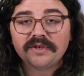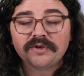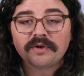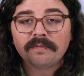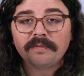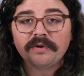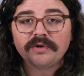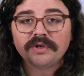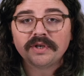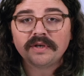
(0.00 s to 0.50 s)

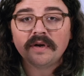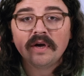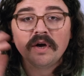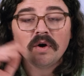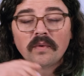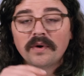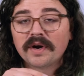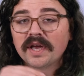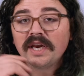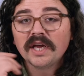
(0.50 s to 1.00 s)
distribution.
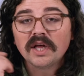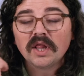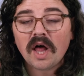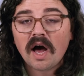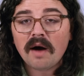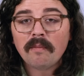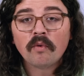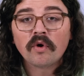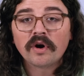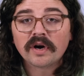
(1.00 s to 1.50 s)
We're getting a
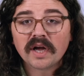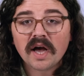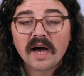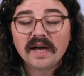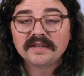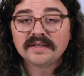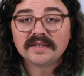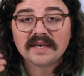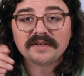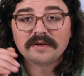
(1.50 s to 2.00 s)
lot more
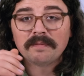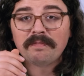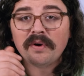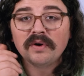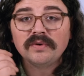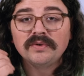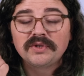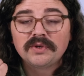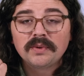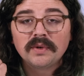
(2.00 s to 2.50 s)
cuts as
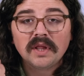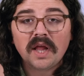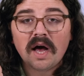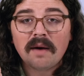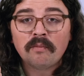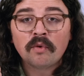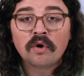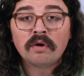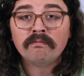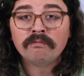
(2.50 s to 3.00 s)
opposed to a
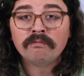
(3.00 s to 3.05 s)
lot more